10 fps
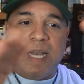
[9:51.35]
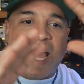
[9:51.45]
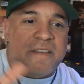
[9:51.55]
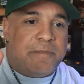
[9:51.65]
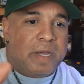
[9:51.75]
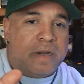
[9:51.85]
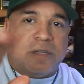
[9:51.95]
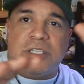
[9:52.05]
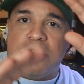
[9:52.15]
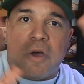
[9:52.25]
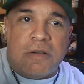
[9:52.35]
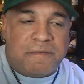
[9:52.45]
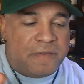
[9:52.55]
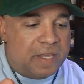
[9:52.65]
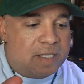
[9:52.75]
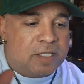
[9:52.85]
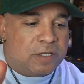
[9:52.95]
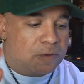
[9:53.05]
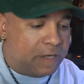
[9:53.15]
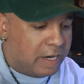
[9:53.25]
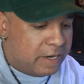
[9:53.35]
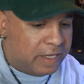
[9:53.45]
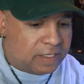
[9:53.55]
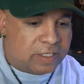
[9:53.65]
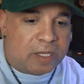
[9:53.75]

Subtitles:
Live bearers, long fins. So there it is.